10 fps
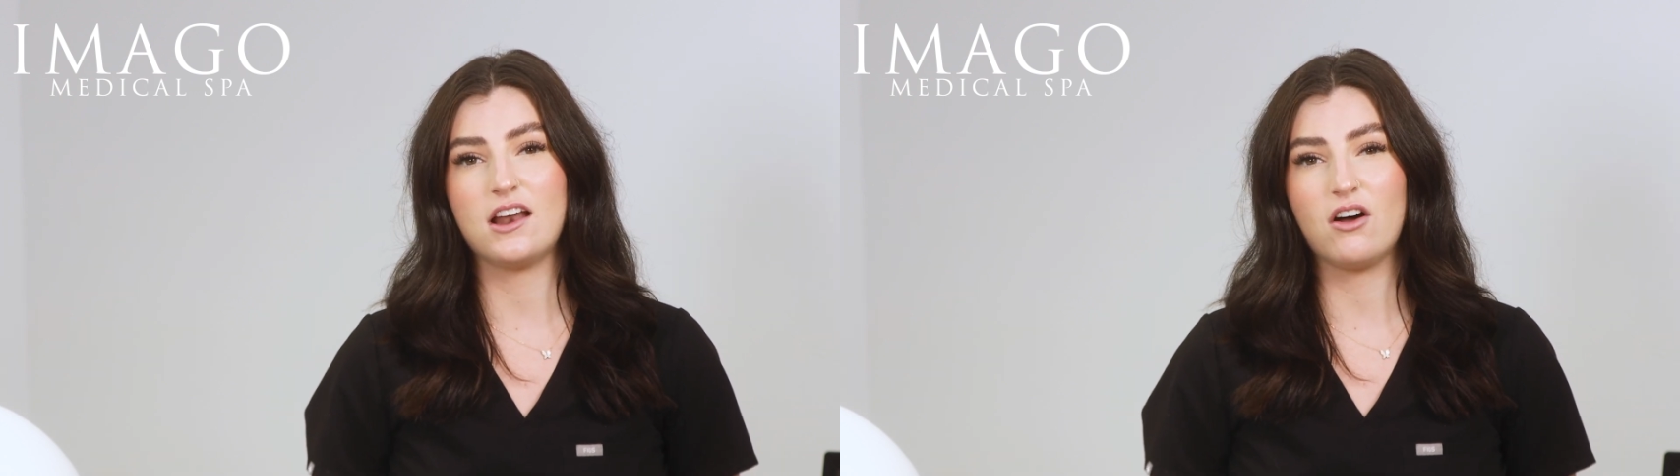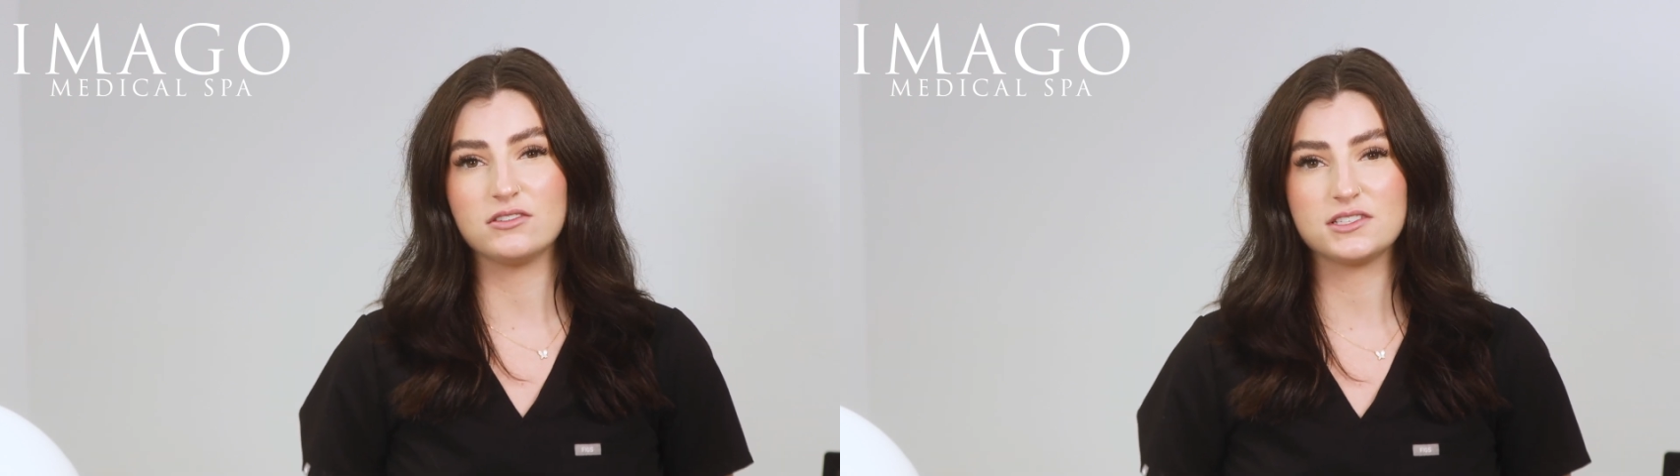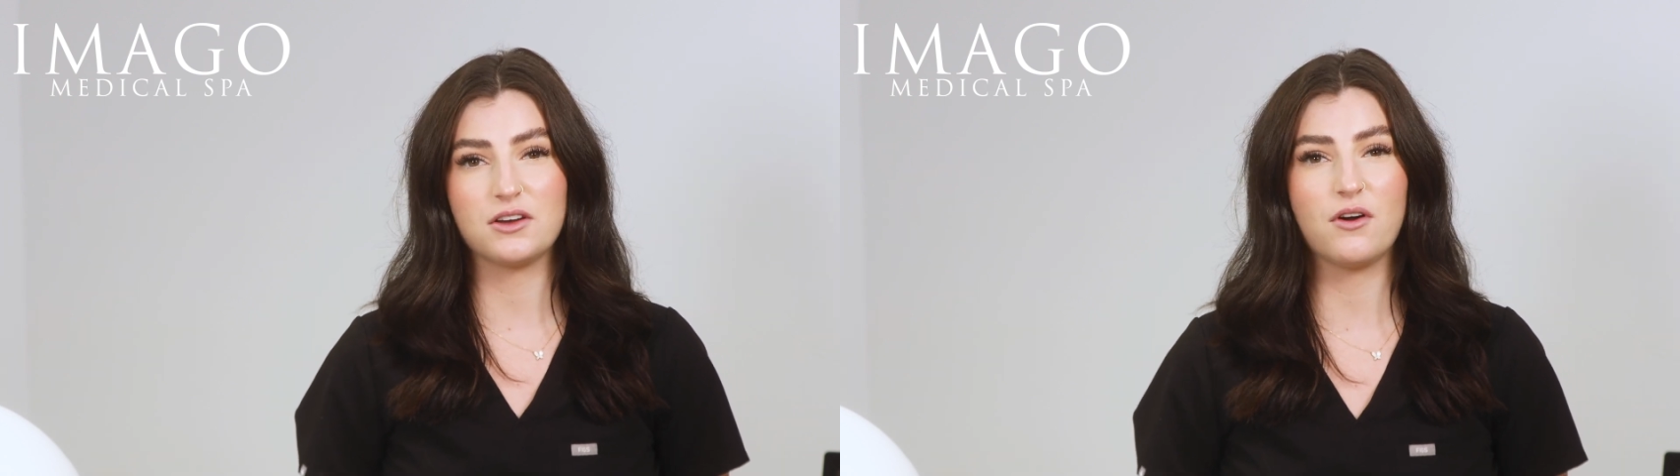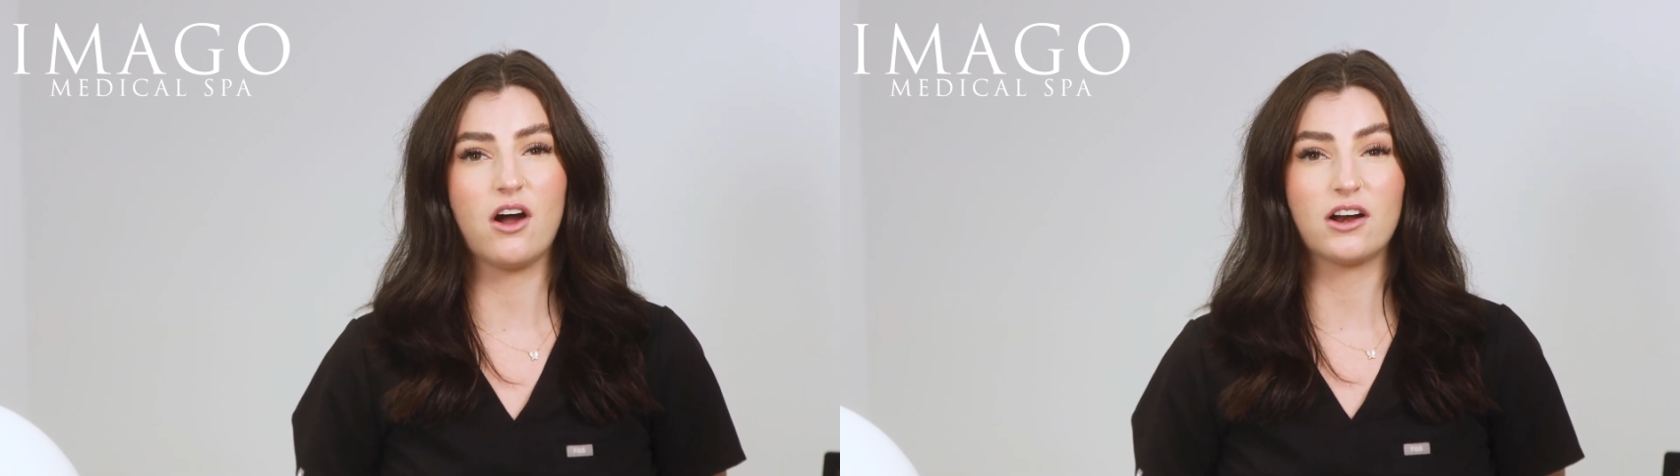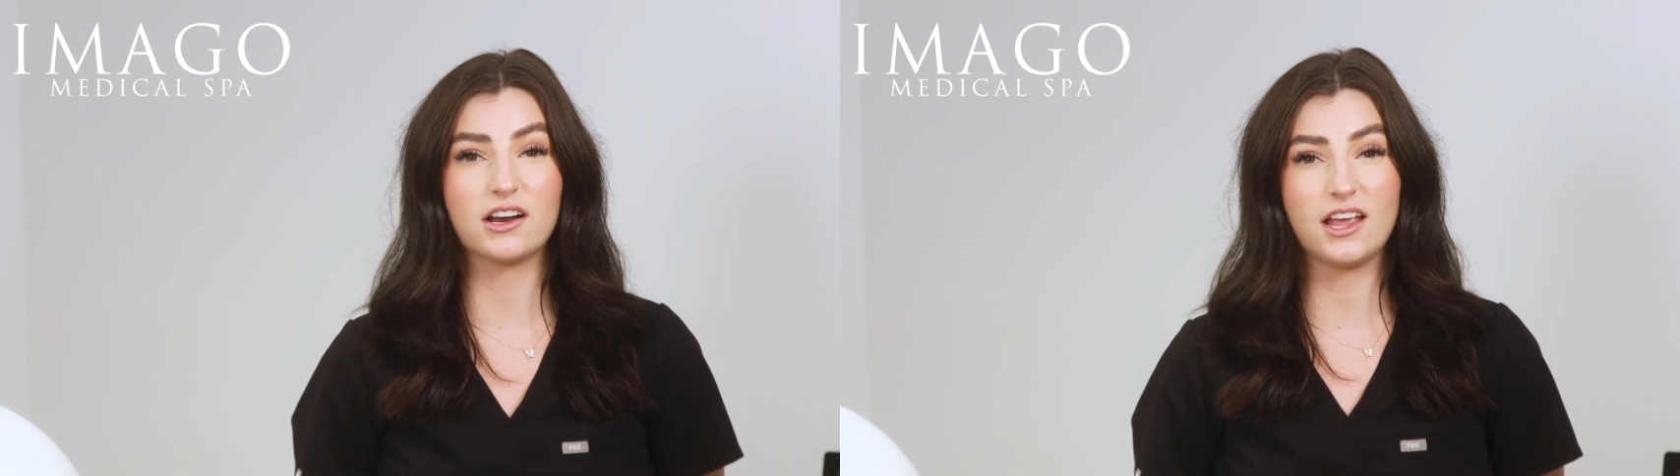also
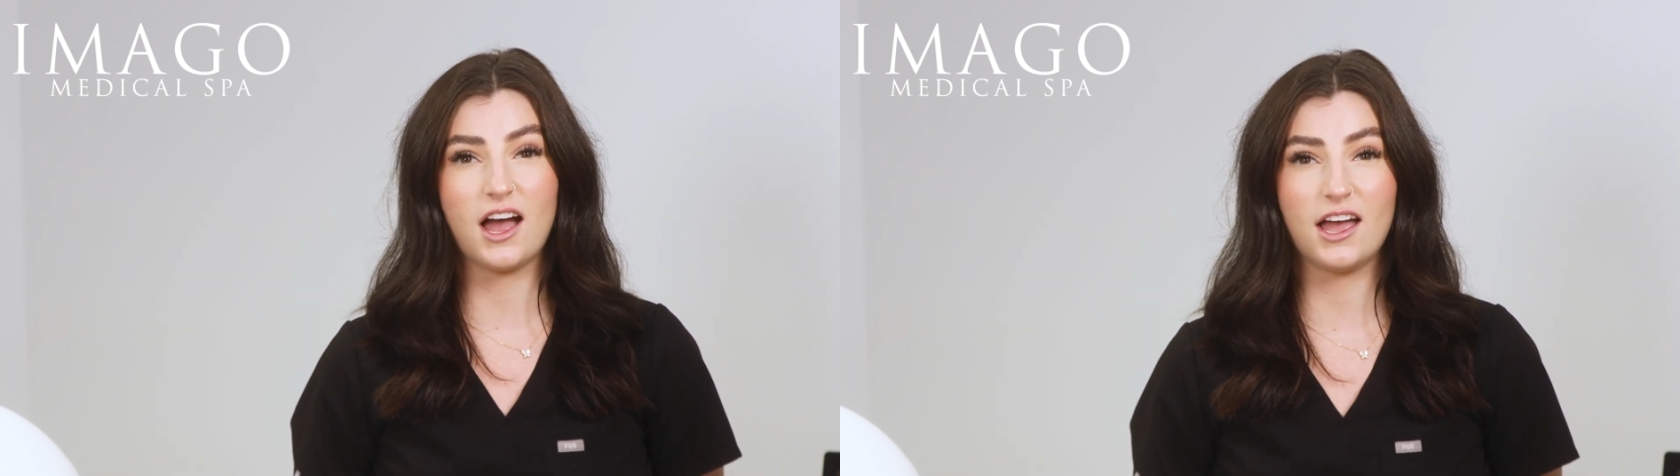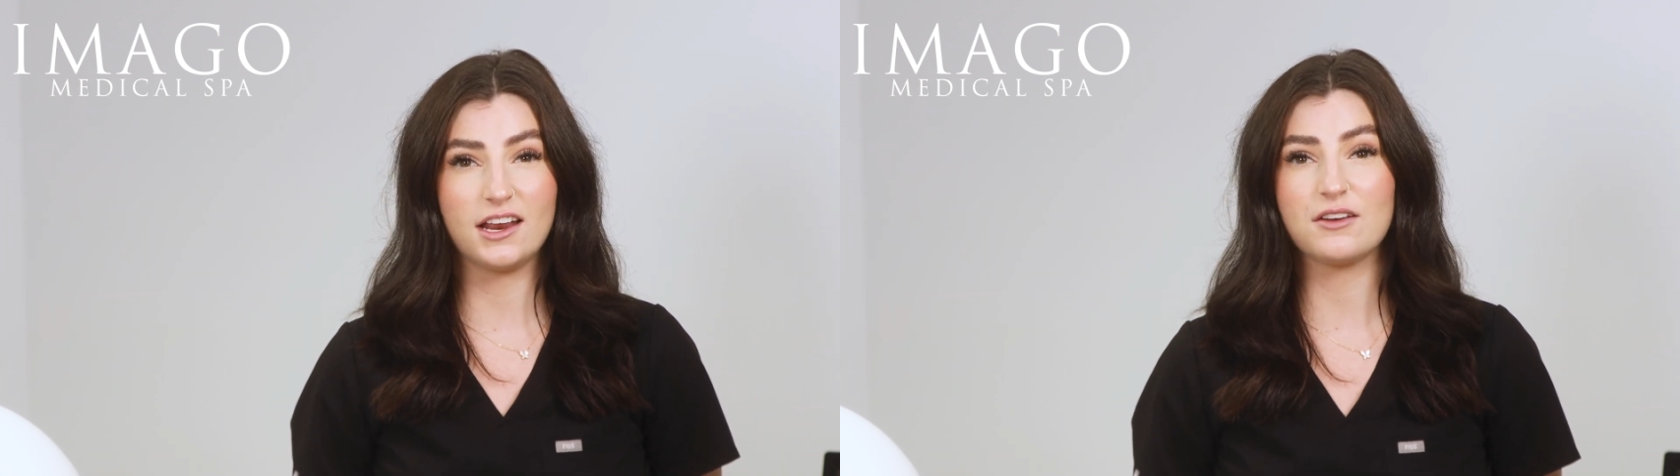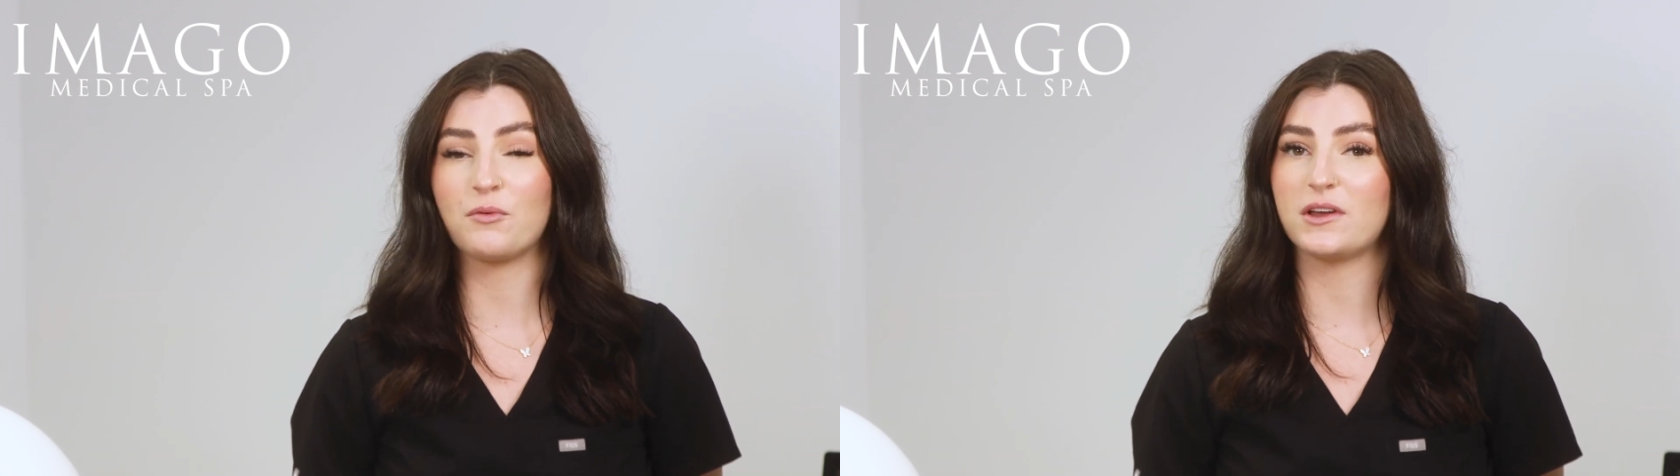argine,